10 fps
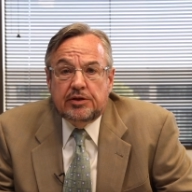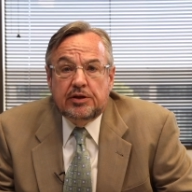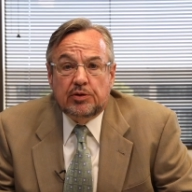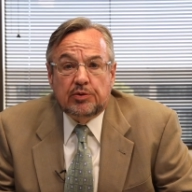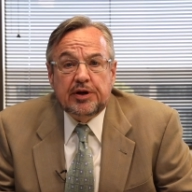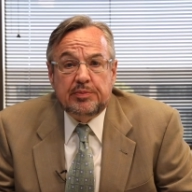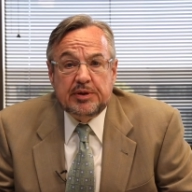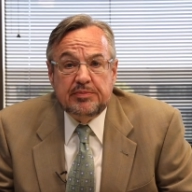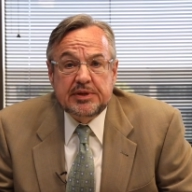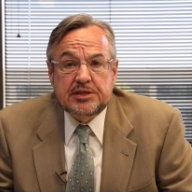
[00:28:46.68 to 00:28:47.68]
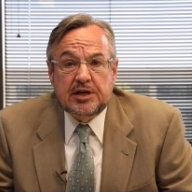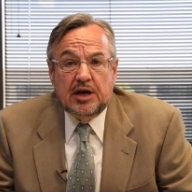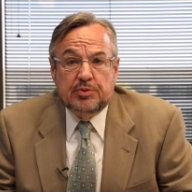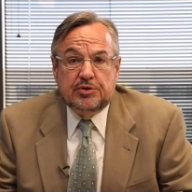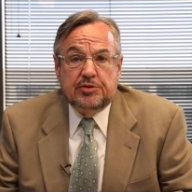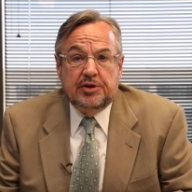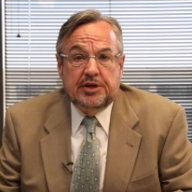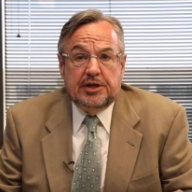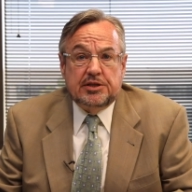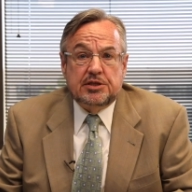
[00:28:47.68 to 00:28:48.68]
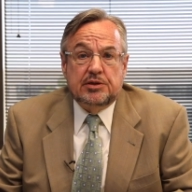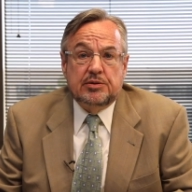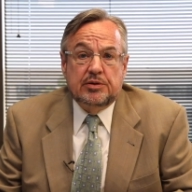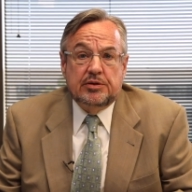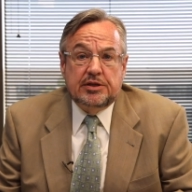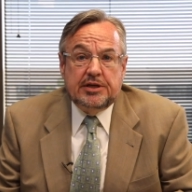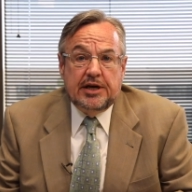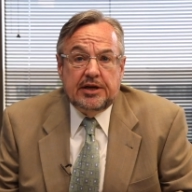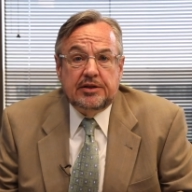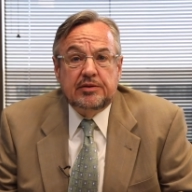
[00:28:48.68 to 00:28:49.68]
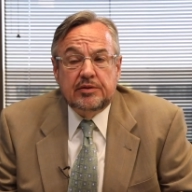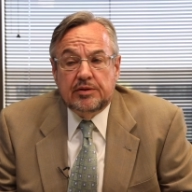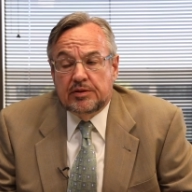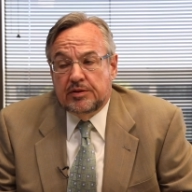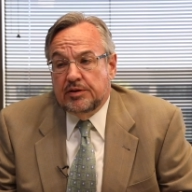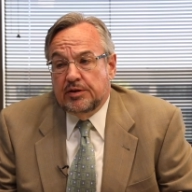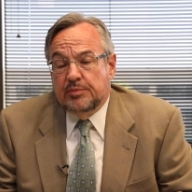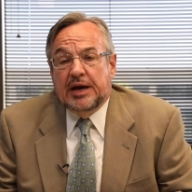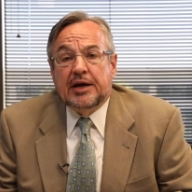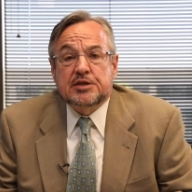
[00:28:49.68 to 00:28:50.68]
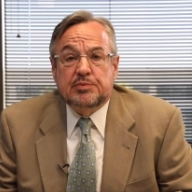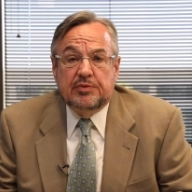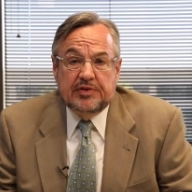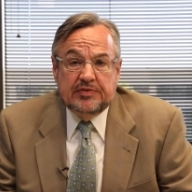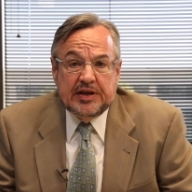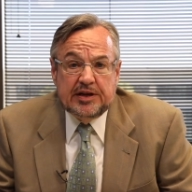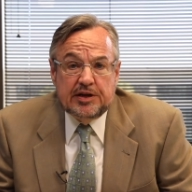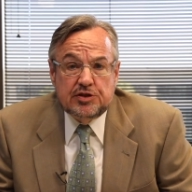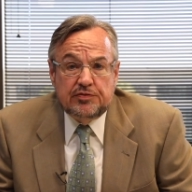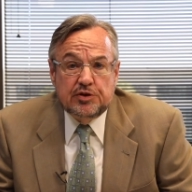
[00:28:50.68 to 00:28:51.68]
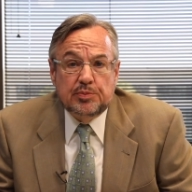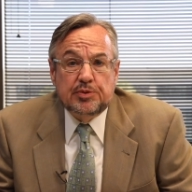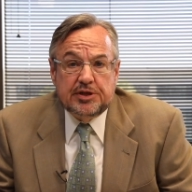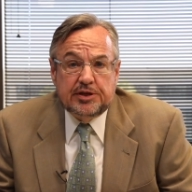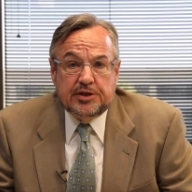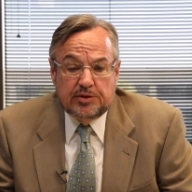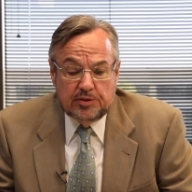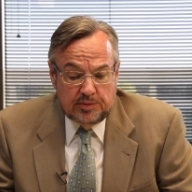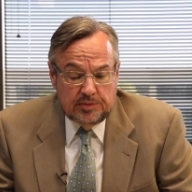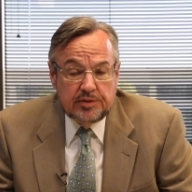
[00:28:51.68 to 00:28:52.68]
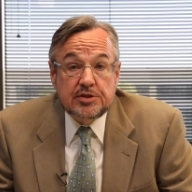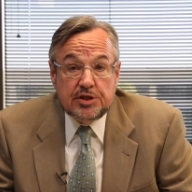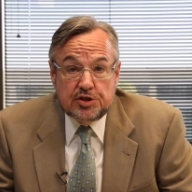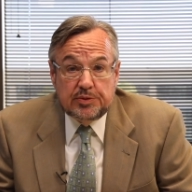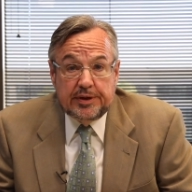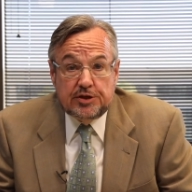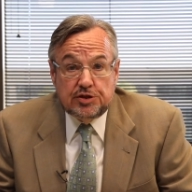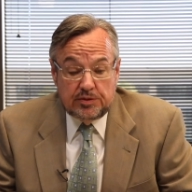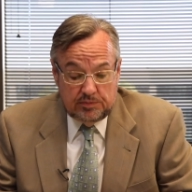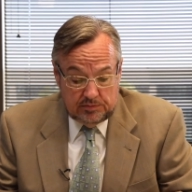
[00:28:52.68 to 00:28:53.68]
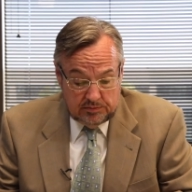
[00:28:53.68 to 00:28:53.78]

There are going to be missed opportunities to take the maximum advantage of your particular situation.